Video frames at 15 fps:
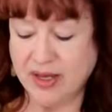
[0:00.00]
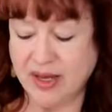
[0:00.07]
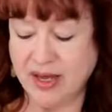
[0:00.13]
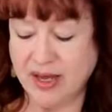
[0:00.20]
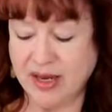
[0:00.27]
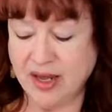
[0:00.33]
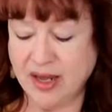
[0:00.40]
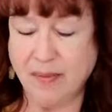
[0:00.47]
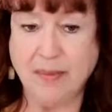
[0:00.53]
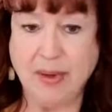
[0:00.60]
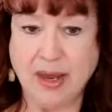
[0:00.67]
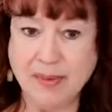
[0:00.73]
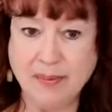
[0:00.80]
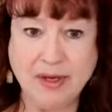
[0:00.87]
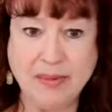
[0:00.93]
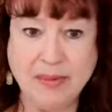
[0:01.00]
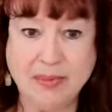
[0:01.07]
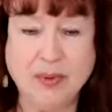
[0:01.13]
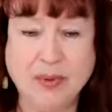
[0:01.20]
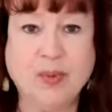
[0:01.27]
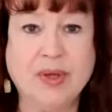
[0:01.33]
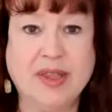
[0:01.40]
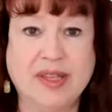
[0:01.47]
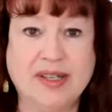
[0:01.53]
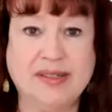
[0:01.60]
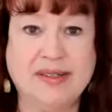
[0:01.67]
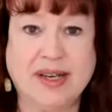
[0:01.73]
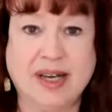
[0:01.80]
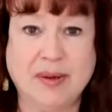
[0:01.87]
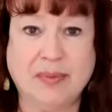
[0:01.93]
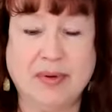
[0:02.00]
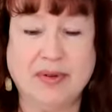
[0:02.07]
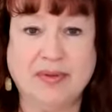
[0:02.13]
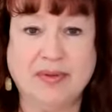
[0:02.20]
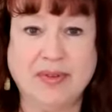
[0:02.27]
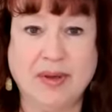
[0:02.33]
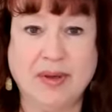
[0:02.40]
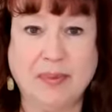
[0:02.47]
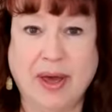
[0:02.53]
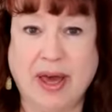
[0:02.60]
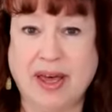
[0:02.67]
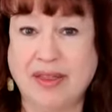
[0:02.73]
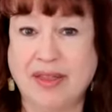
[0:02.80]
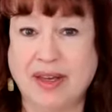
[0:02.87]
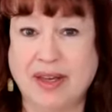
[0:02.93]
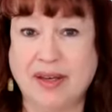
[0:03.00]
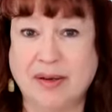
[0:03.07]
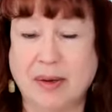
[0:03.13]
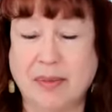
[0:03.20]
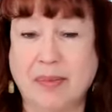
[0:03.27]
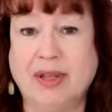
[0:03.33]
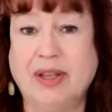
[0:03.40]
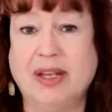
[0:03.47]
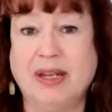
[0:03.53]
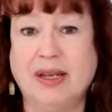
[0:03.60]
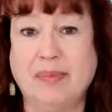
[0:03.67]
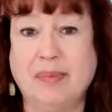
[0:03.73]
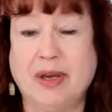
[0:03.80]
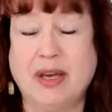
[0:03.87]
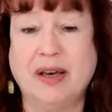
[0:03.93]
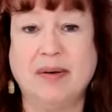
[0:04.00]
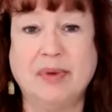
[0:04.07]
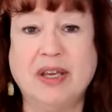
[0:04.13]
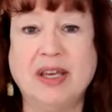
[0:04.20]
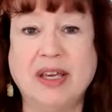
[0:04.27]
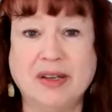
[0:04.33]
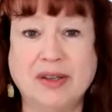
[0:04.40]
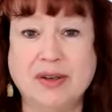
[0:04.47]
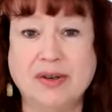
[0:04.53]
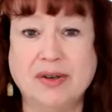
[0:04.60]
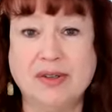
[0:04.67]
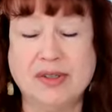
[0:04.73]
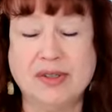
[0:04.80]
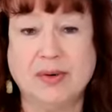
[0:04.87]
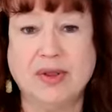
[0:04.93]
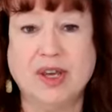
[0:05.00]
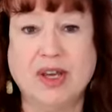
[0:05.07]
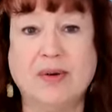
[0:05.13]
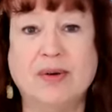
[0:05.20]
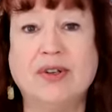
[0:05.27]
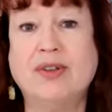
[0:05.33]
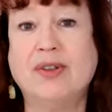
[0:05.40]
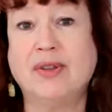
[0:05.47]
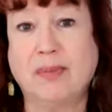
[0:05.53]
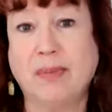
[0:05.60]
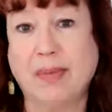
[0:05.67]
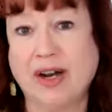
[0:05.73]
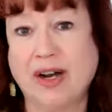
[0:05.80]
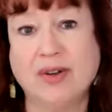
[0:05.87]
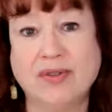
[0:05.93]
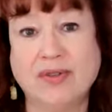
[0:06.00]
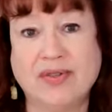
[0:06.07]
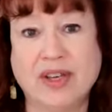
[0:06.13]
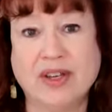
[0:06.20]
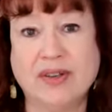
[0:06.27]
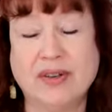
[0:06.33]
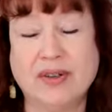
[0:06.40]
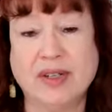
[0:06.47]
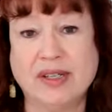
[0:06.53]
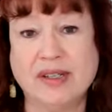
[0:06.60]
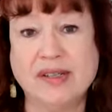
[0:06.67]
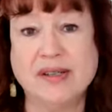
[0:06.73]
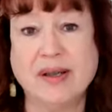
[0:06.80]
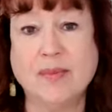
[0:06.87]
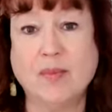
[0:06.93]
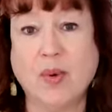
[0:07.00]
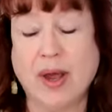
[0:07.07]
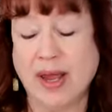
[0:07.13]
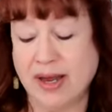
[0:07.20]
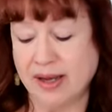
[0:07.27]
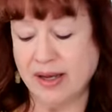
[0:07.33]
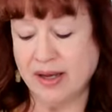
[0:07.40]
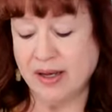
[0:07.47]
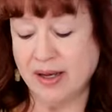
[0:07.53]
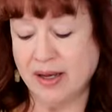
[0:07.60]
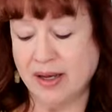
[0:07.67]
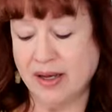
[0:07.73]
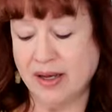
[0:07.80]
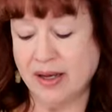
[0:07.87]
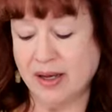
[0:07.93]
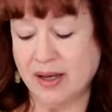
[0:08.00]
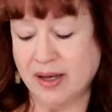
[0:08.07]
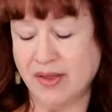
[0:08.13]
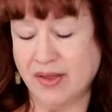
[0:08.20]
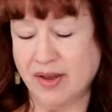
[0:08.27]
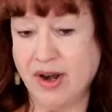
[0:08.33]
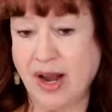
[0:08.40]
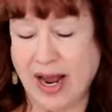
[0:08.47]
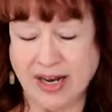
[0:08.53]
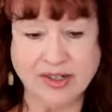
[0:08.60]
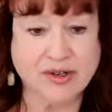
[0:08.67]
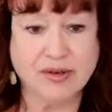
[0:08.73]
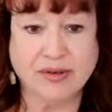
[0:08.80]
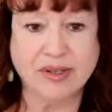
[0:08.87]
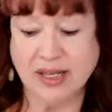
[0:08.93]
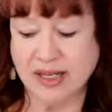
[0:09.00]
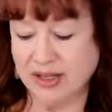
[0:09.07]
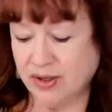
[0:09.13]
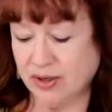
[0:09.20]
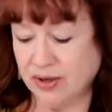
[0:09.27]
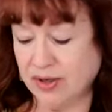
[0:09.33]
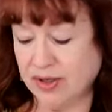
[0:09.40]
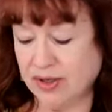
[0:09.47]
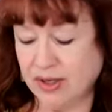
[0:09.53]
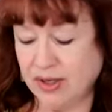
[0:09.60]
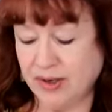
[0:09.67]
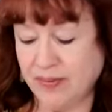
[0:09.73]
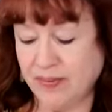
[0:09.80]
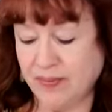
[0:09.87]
And many people with this type of empathic ability become healers, or they go into the medical field in some way. They're natural healers.